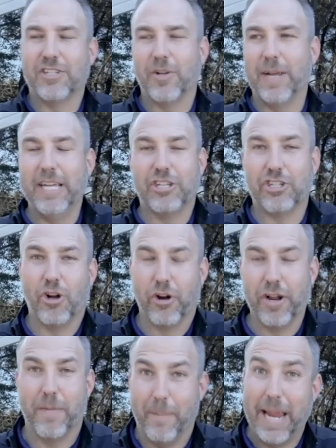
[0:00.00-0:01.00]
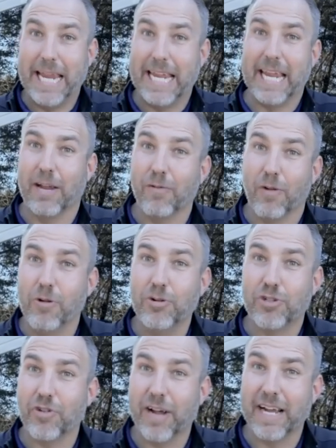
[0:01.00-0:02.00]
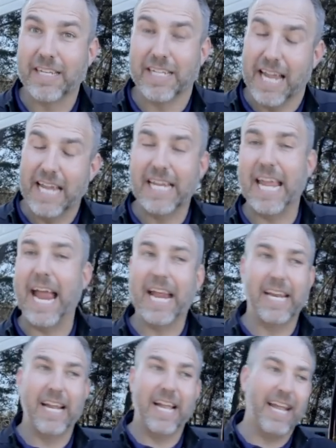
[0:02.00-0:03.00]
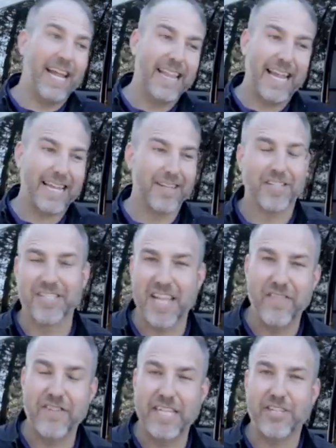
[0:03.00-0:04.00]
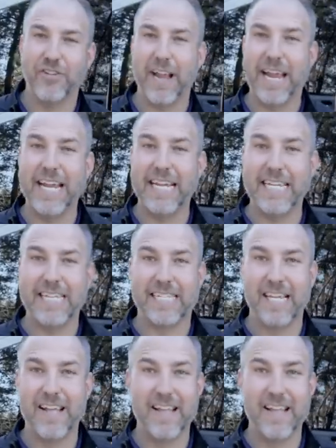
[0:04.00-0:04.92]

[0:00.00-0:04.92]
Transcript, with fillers: And so he started making Roadtreks yeah. in Canada in like the 70s or 80s. And I